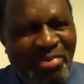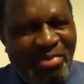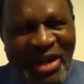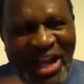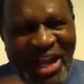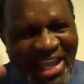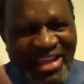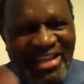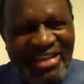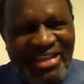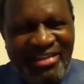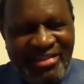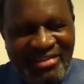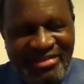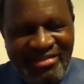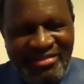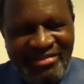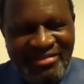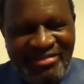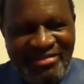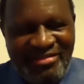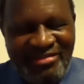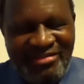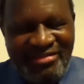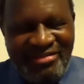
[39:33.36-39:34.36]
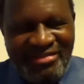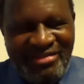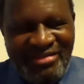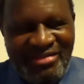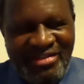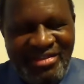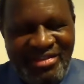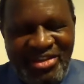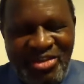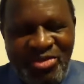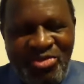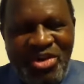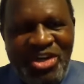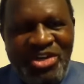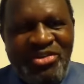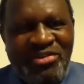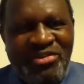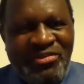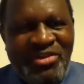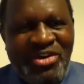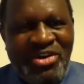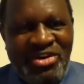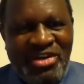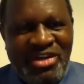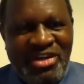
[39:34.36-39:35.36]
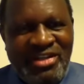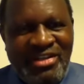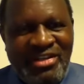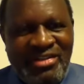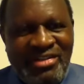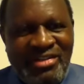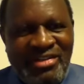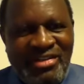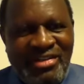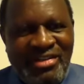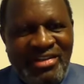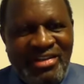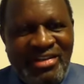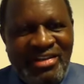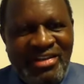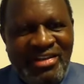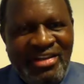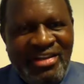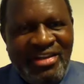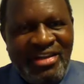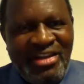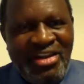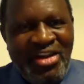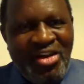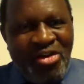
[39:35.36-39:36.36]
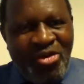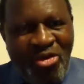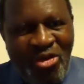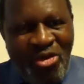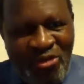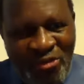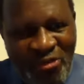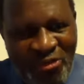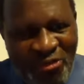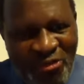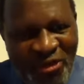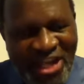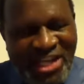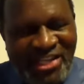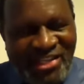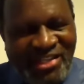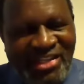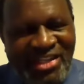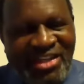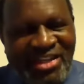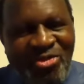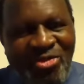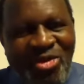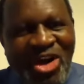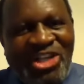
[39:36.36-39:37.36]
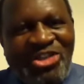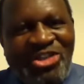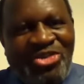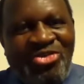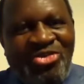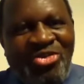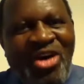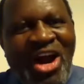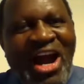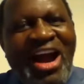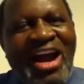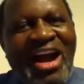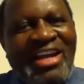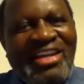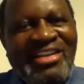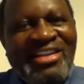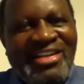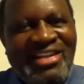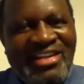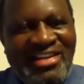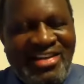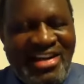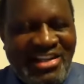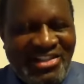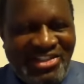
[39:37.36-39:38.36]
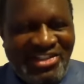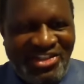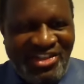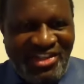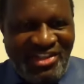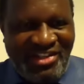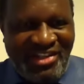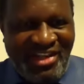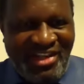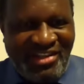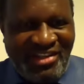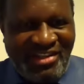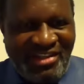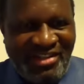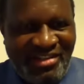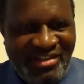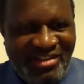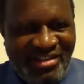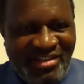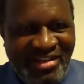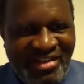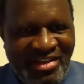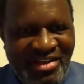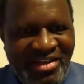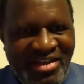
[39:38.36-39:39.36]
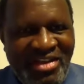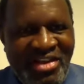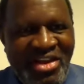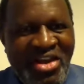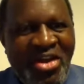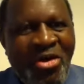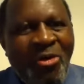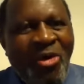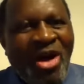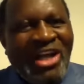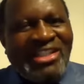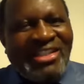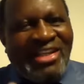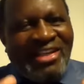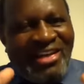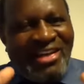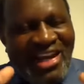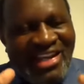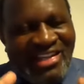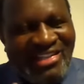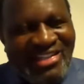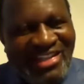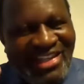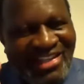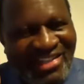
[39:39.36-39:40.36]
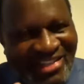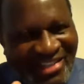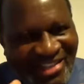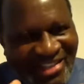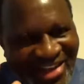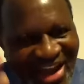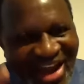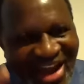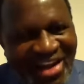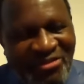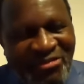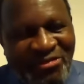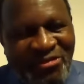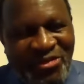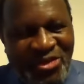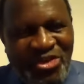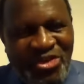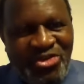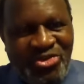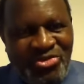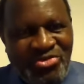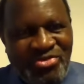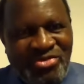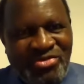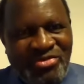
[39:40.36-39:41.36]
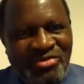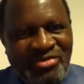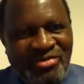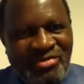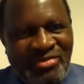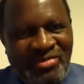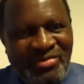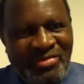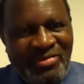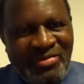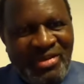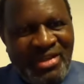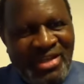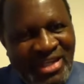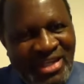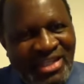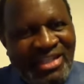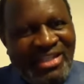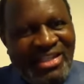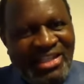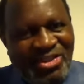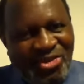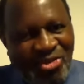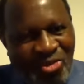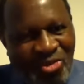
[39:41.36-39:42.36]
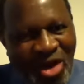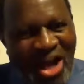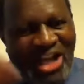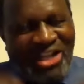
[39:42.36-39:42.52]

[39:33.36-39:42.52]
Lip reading: praying the word of God. Confessing what you are in Christ Jesus, what Christ has done for you. It is